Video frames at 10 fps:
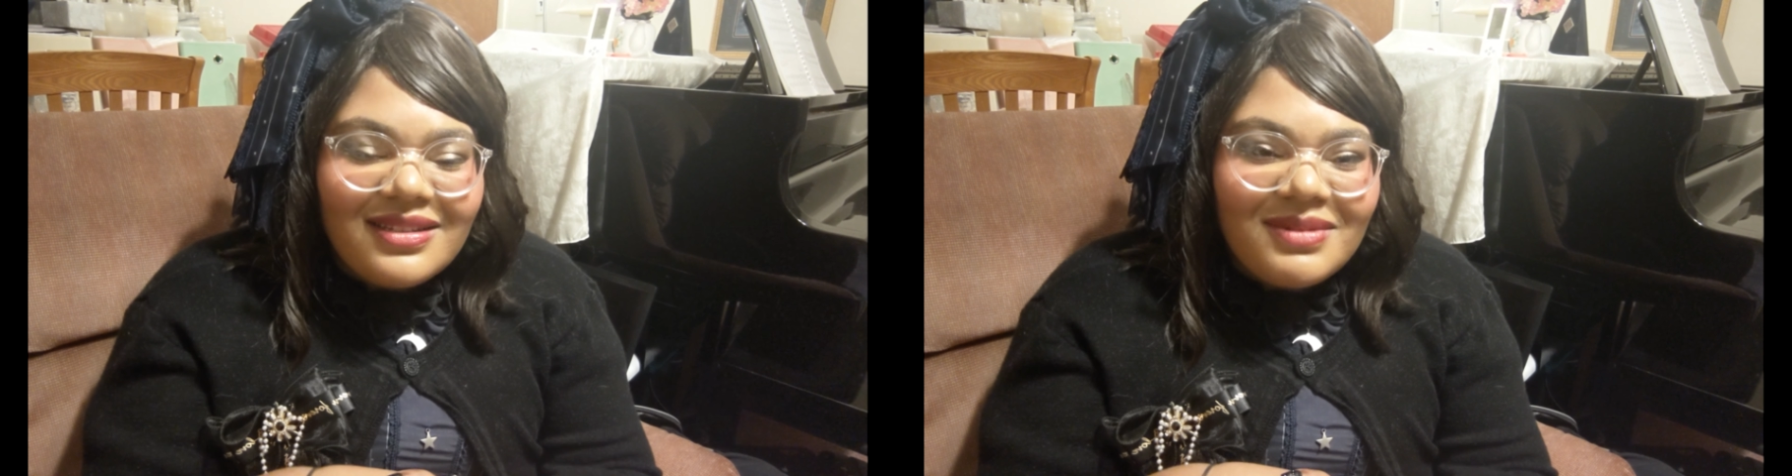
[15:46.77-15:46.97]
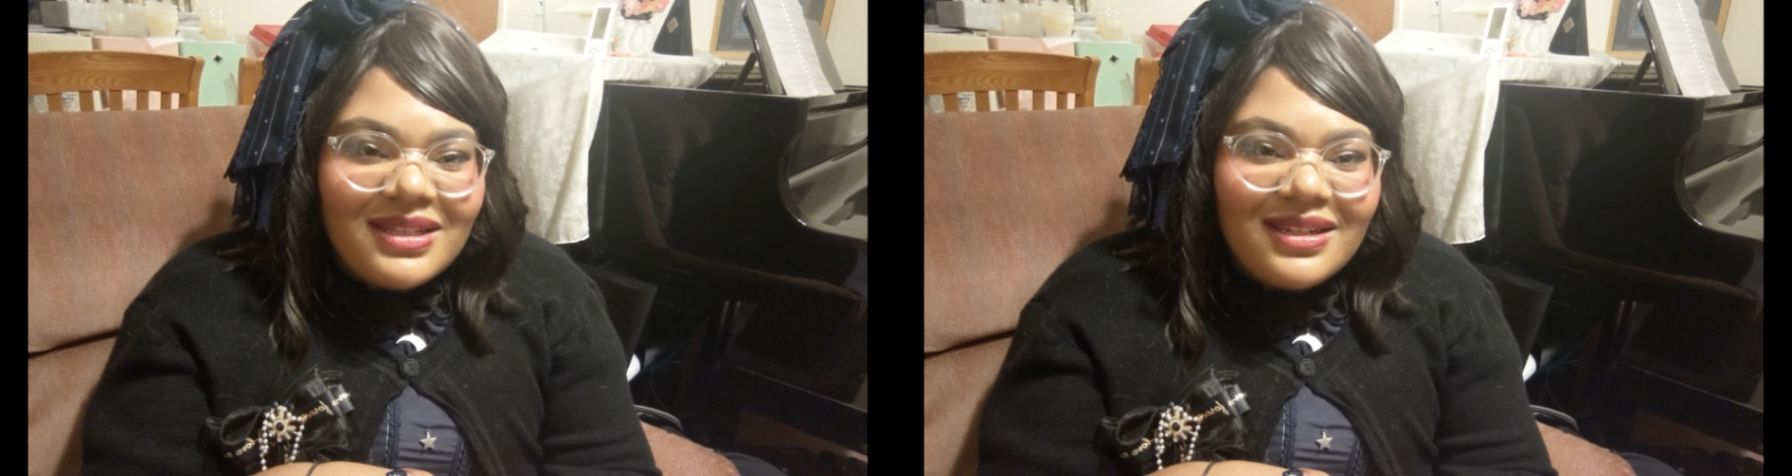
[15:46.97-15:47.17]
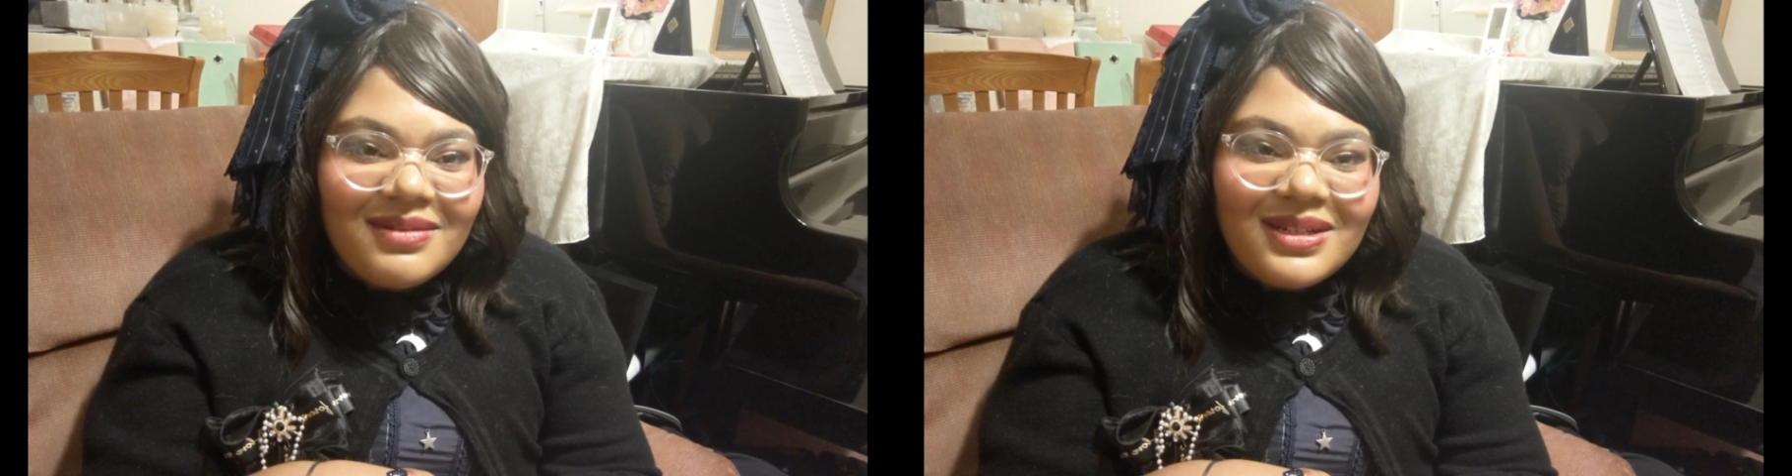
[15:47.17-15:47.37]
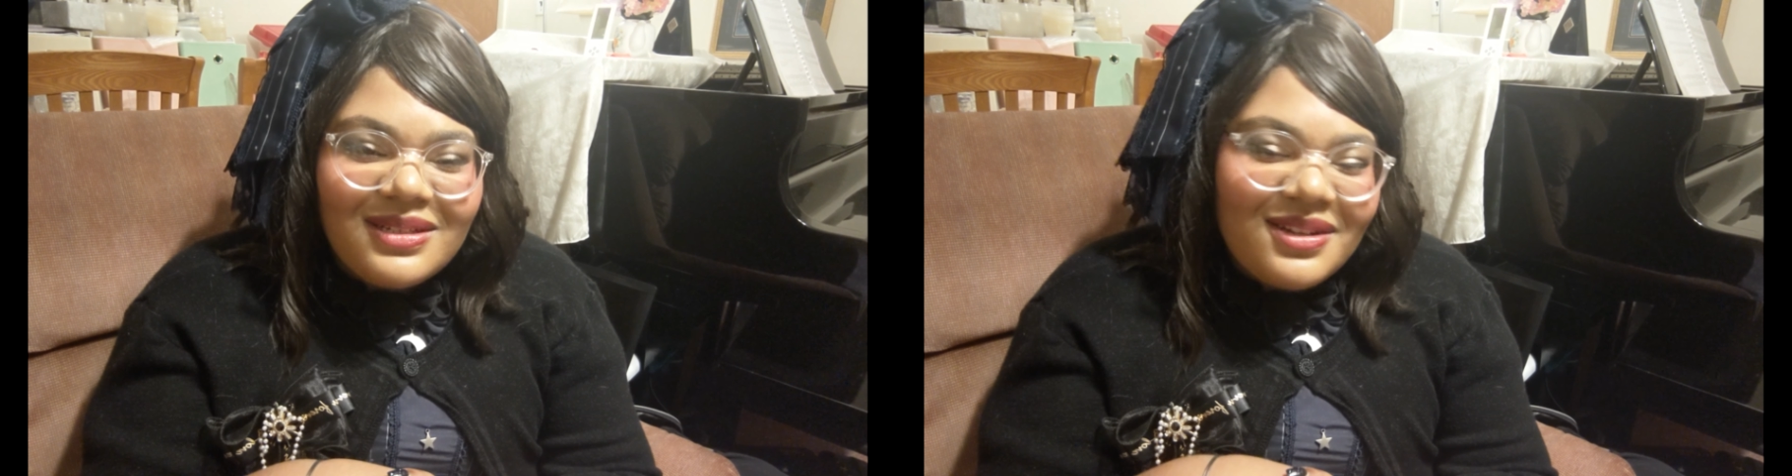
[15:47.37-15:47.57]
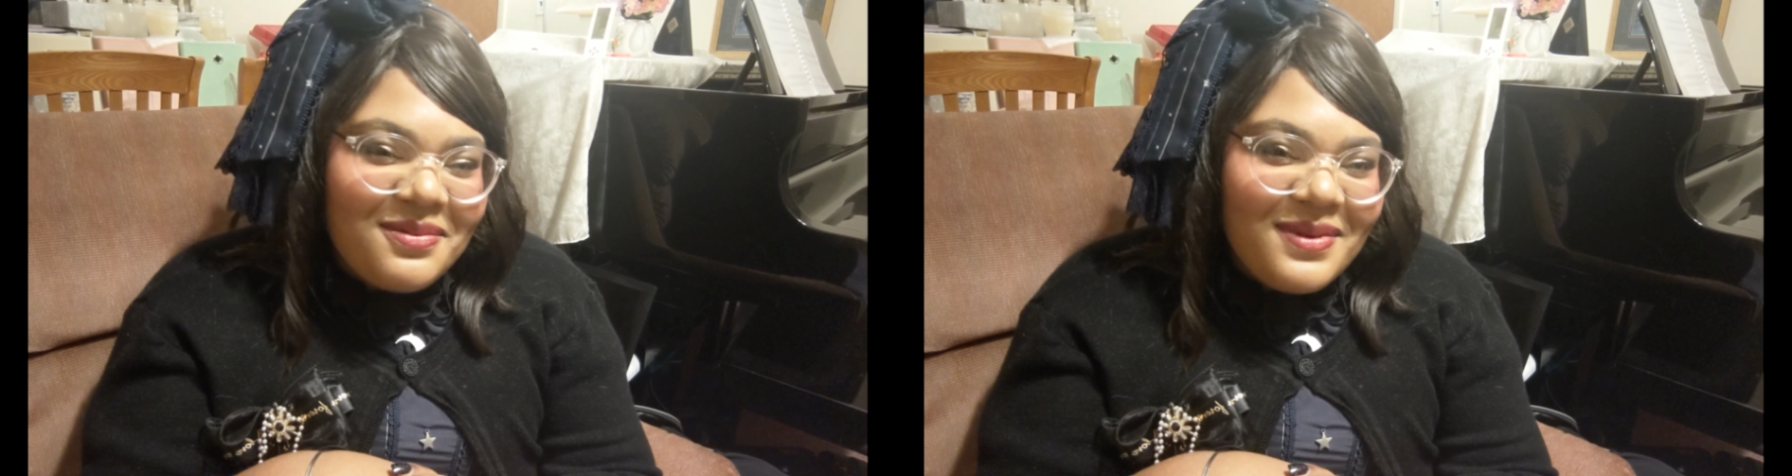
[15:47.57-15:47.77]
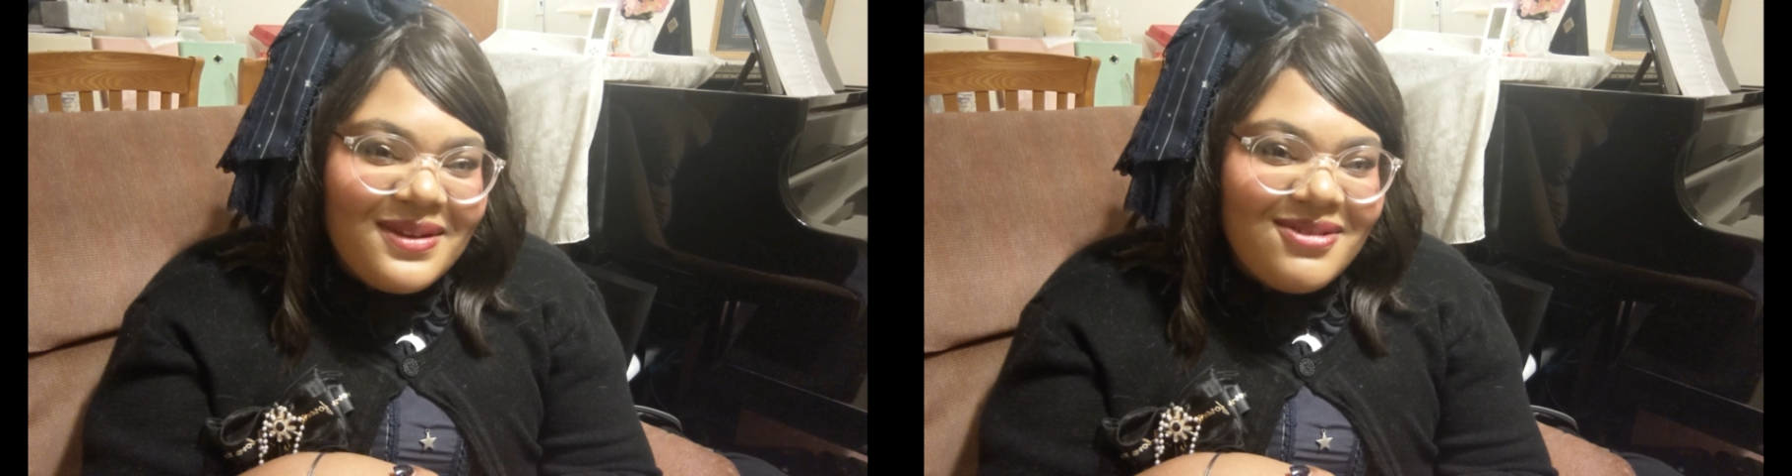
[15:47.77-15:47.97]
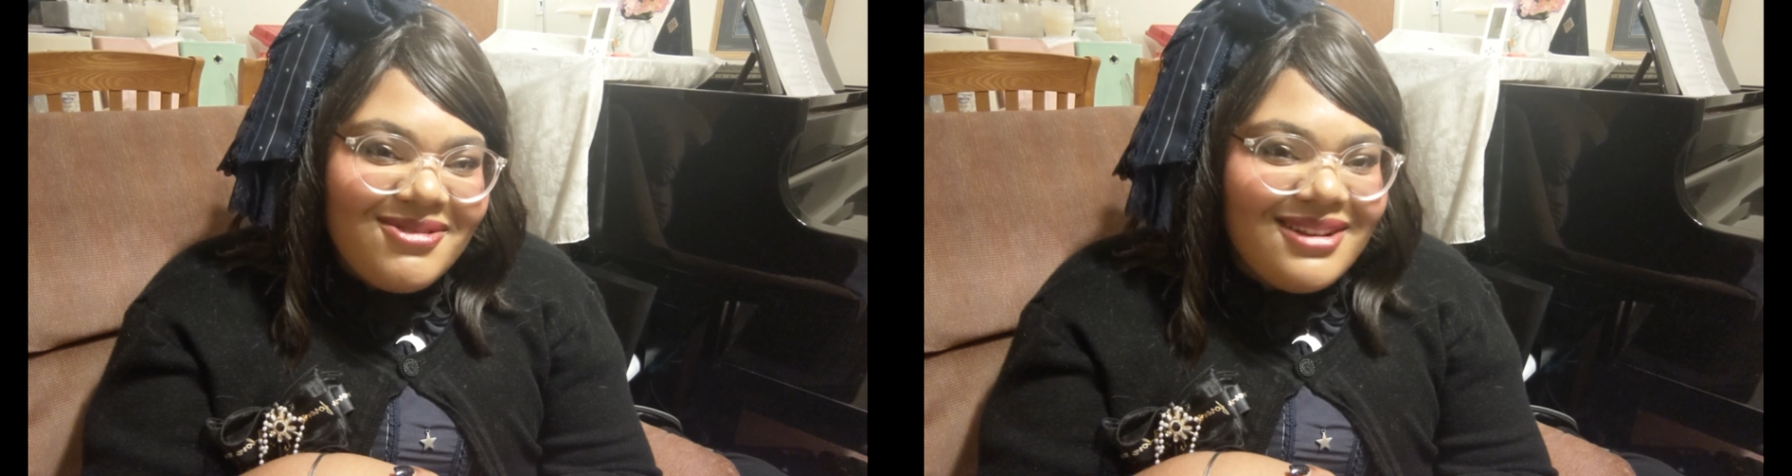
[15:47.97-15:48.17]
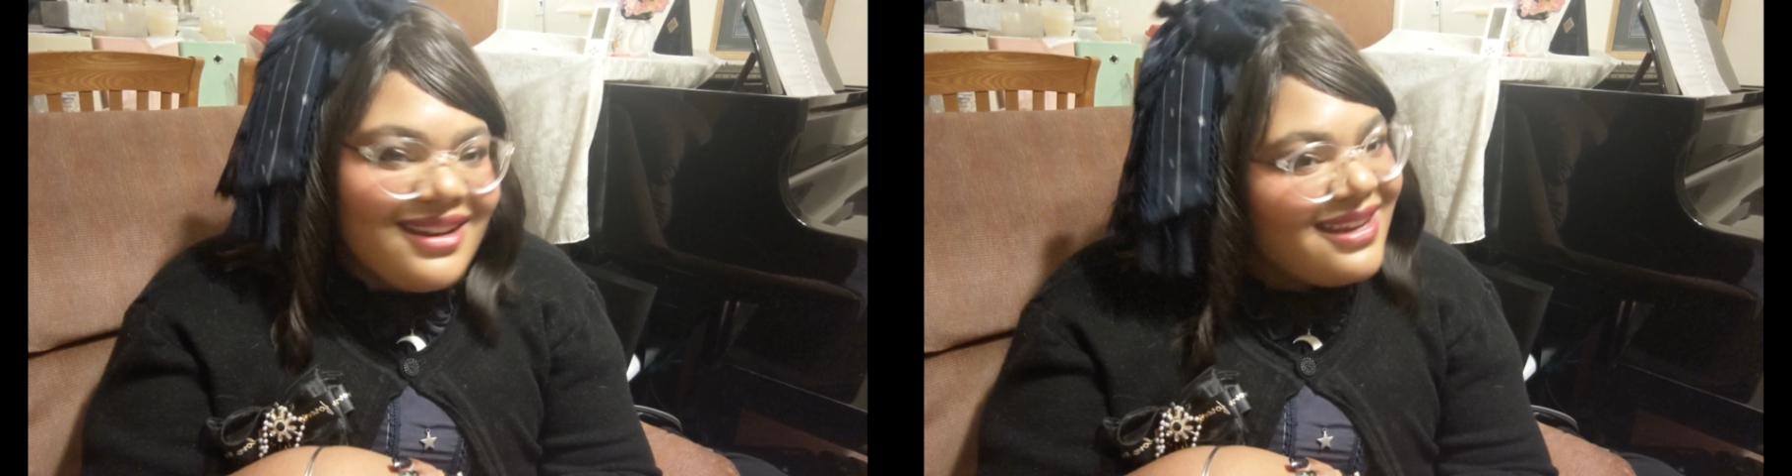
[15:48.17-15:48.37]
something that I'm going to talk about